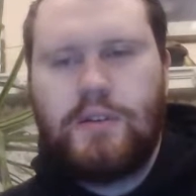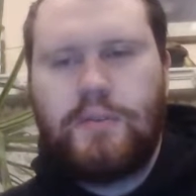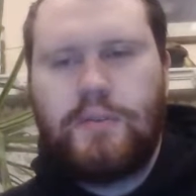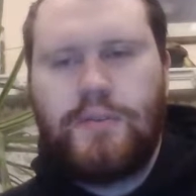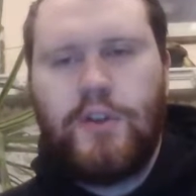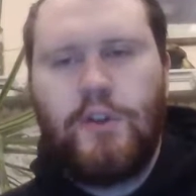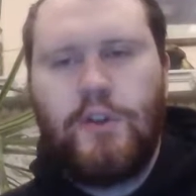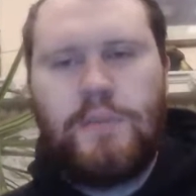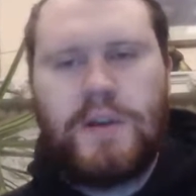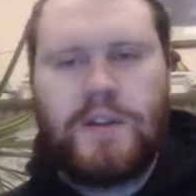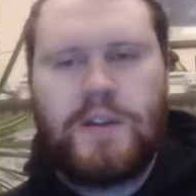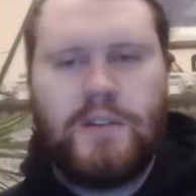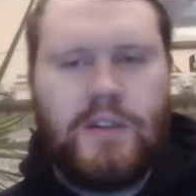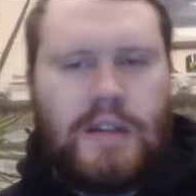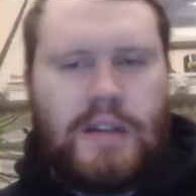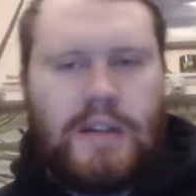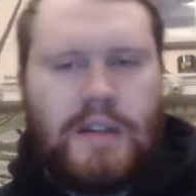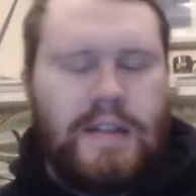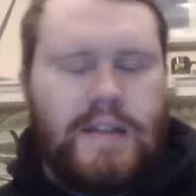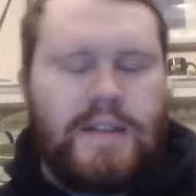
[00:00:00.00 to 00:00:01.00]
flow
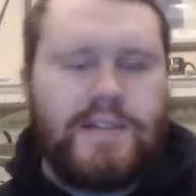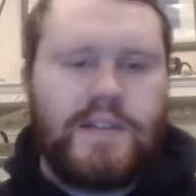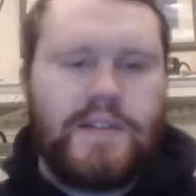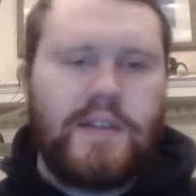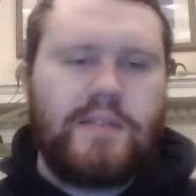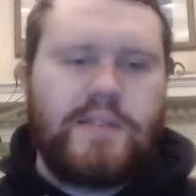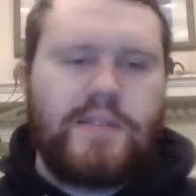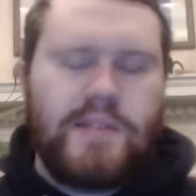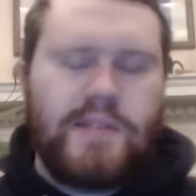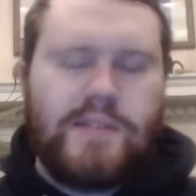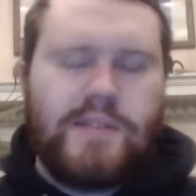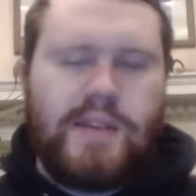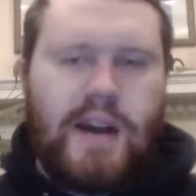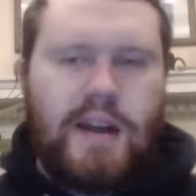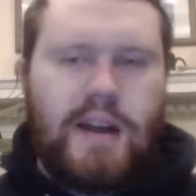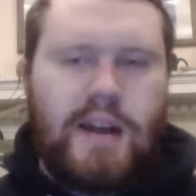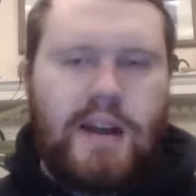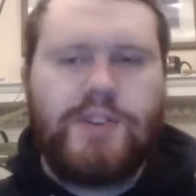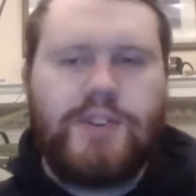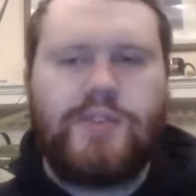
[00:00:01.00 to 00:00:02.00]
better, is that this
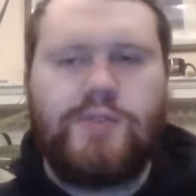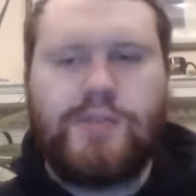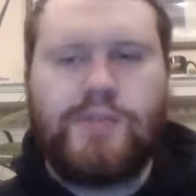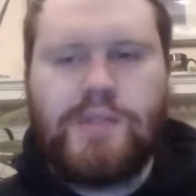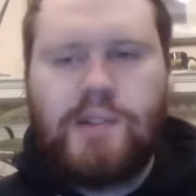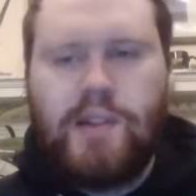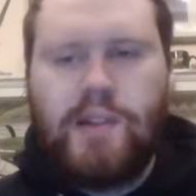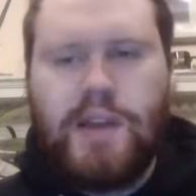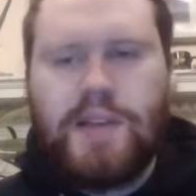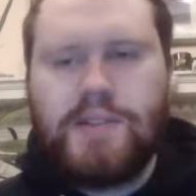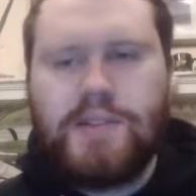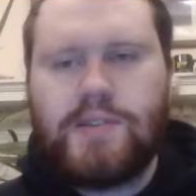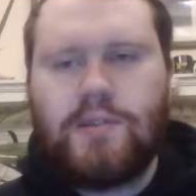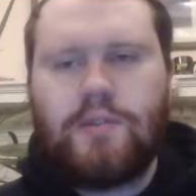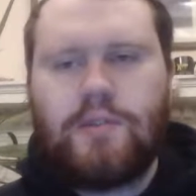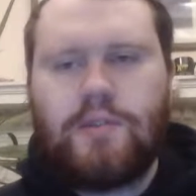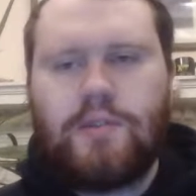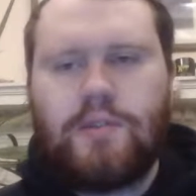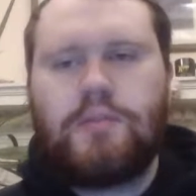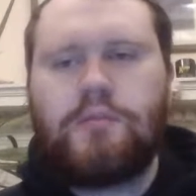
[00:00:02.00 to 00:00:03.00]
entire issue is
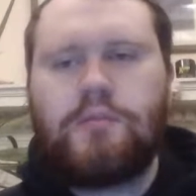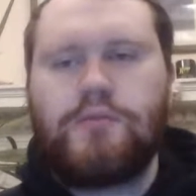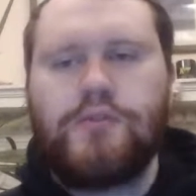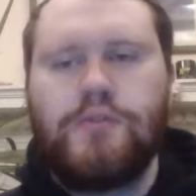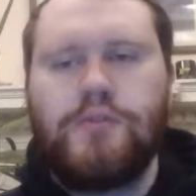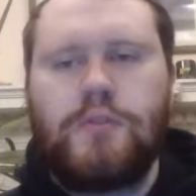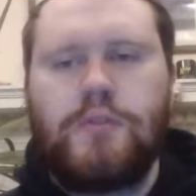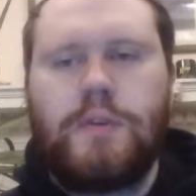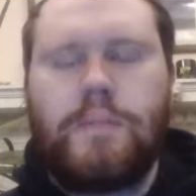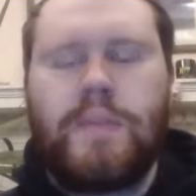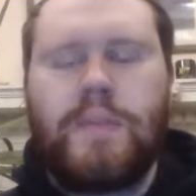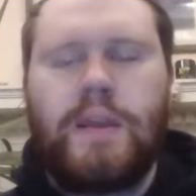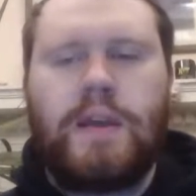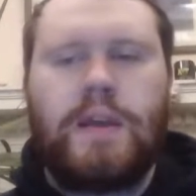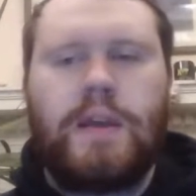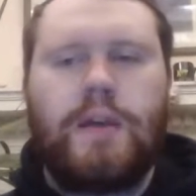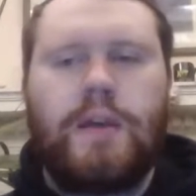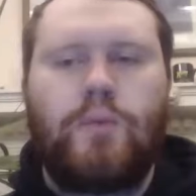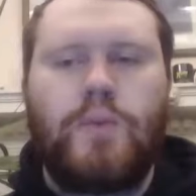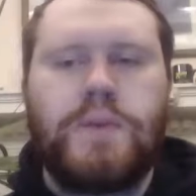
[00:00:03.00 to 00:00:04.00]
laced through
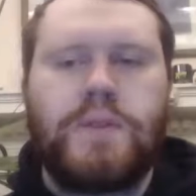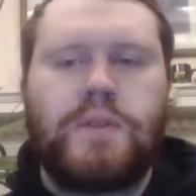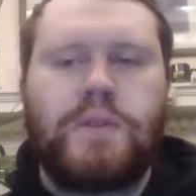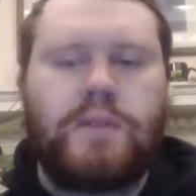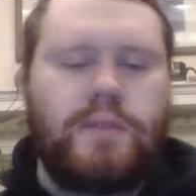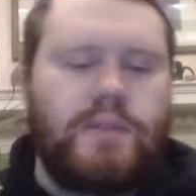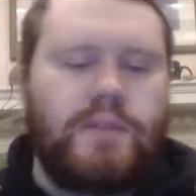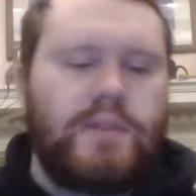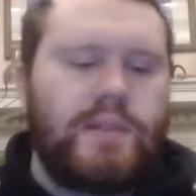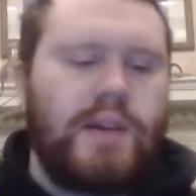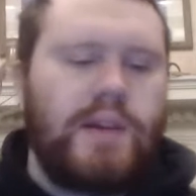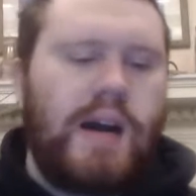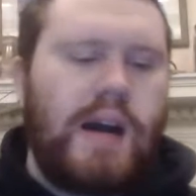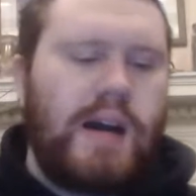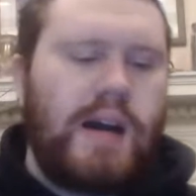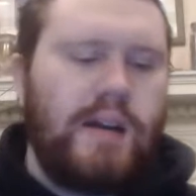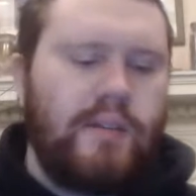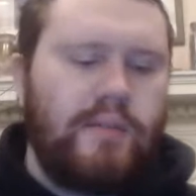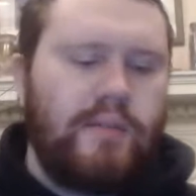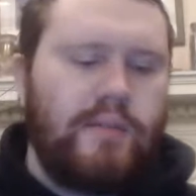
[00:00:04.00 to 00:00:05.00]
with
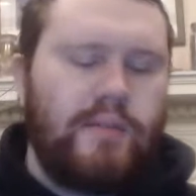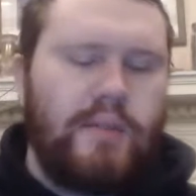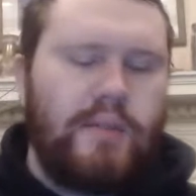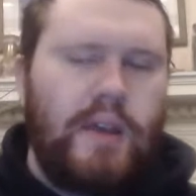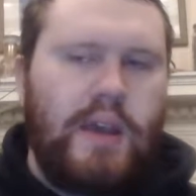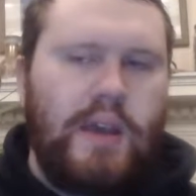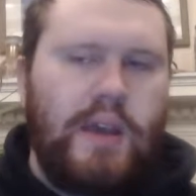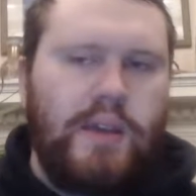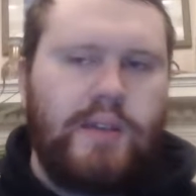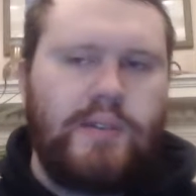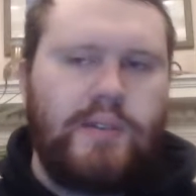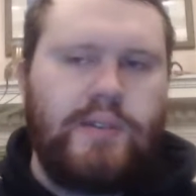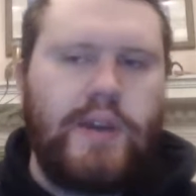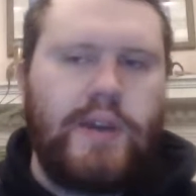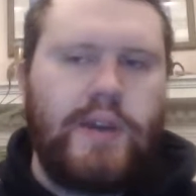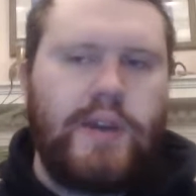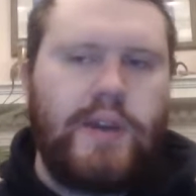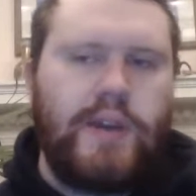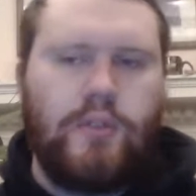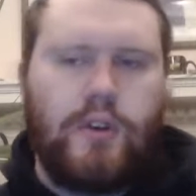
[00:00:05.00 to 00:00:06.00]
Scott and
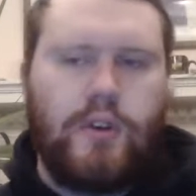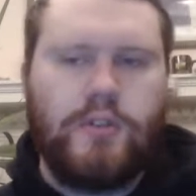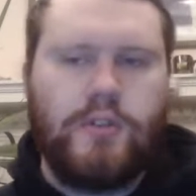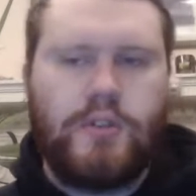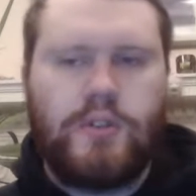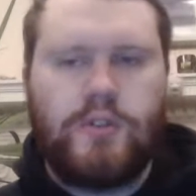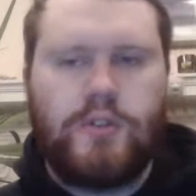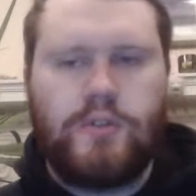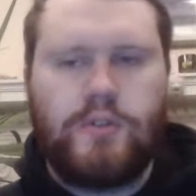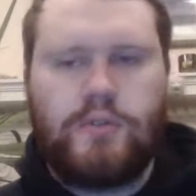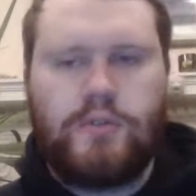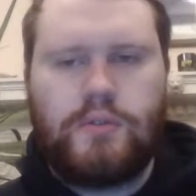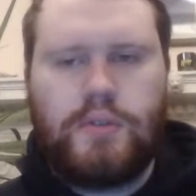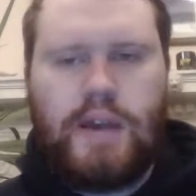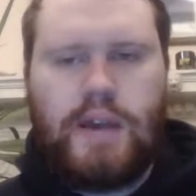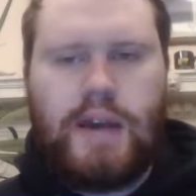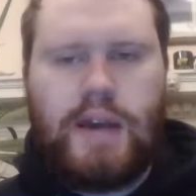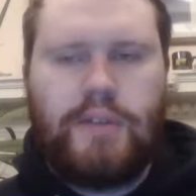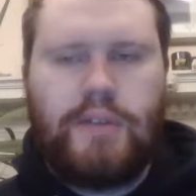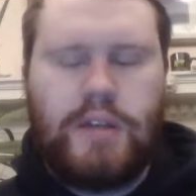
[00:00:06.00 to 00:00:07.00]
Nightcrawler
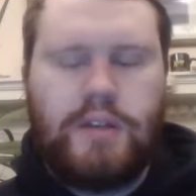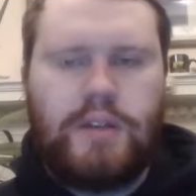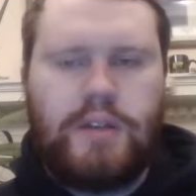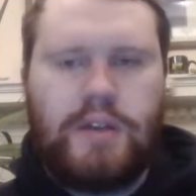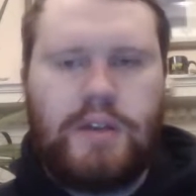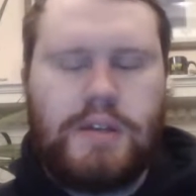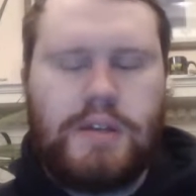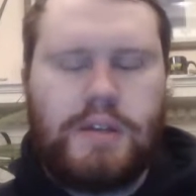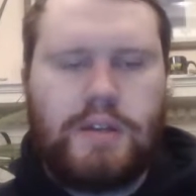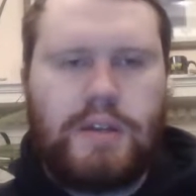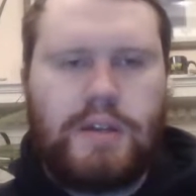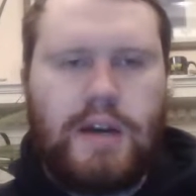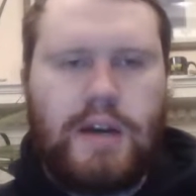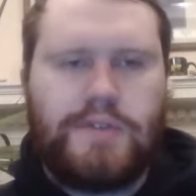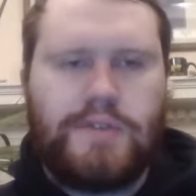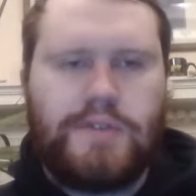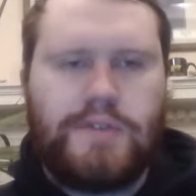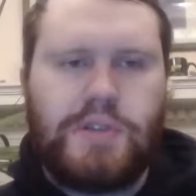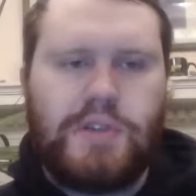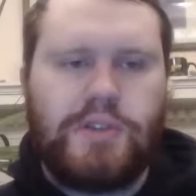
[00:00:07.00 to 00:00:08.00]
having a
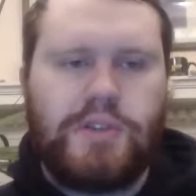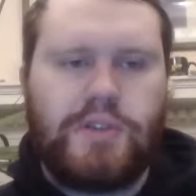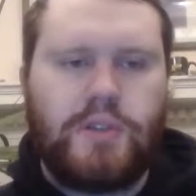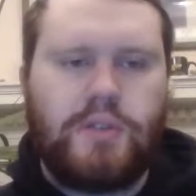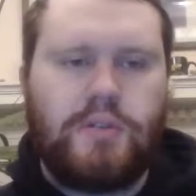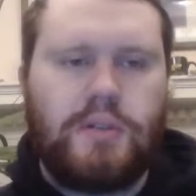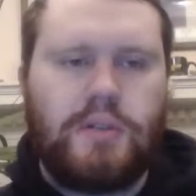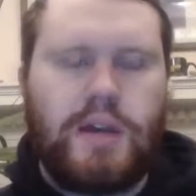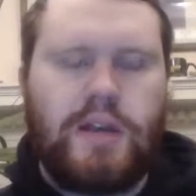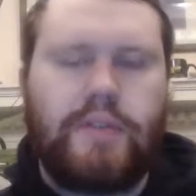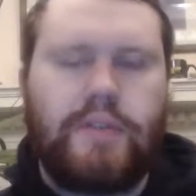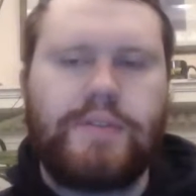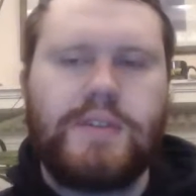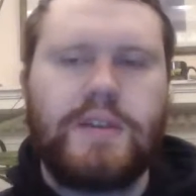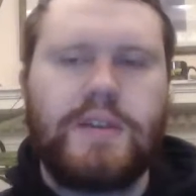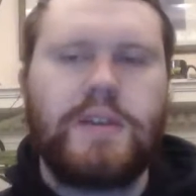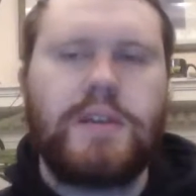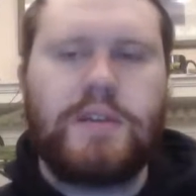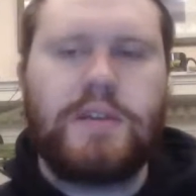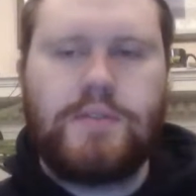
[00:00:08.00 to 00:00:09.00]
conversation, kind of
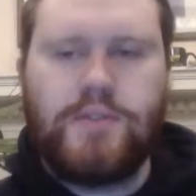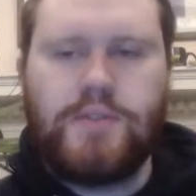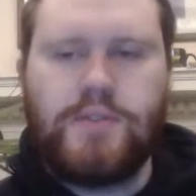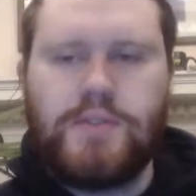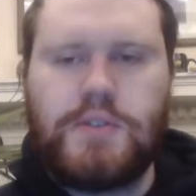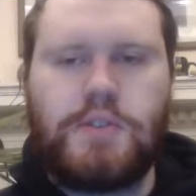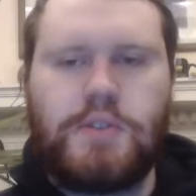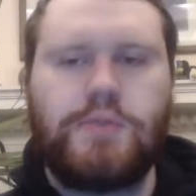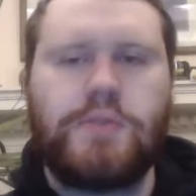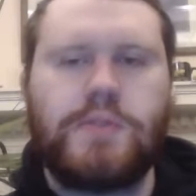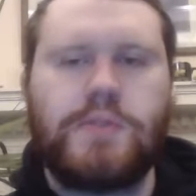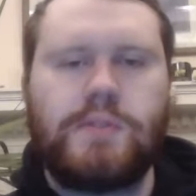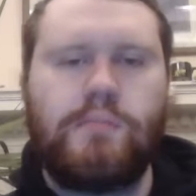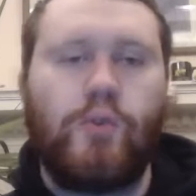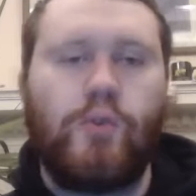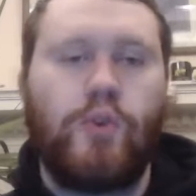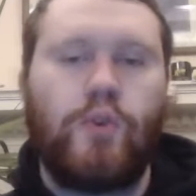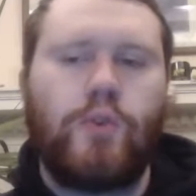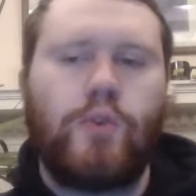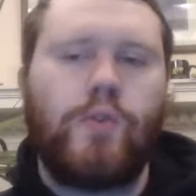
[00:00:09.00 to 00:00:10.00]
digging into serious
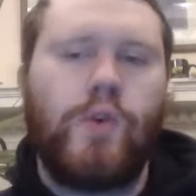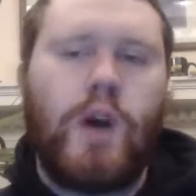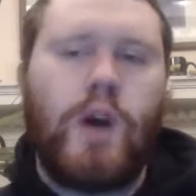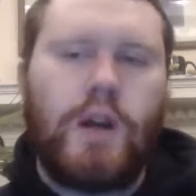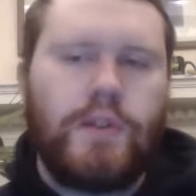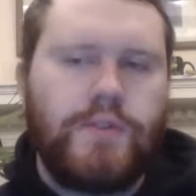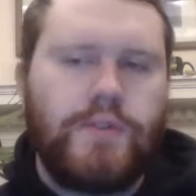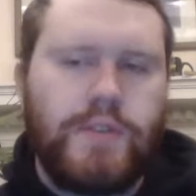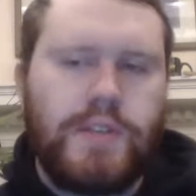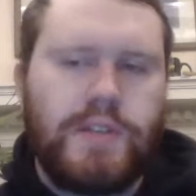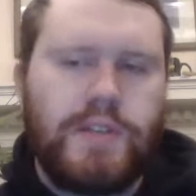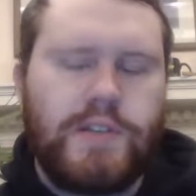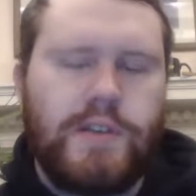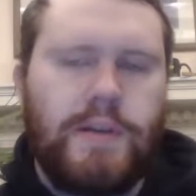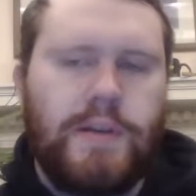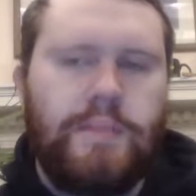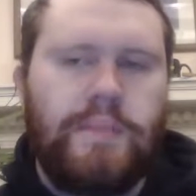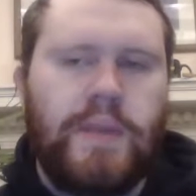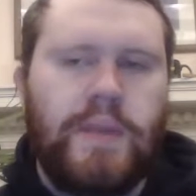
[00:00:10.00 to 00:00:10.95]
moral quandaries.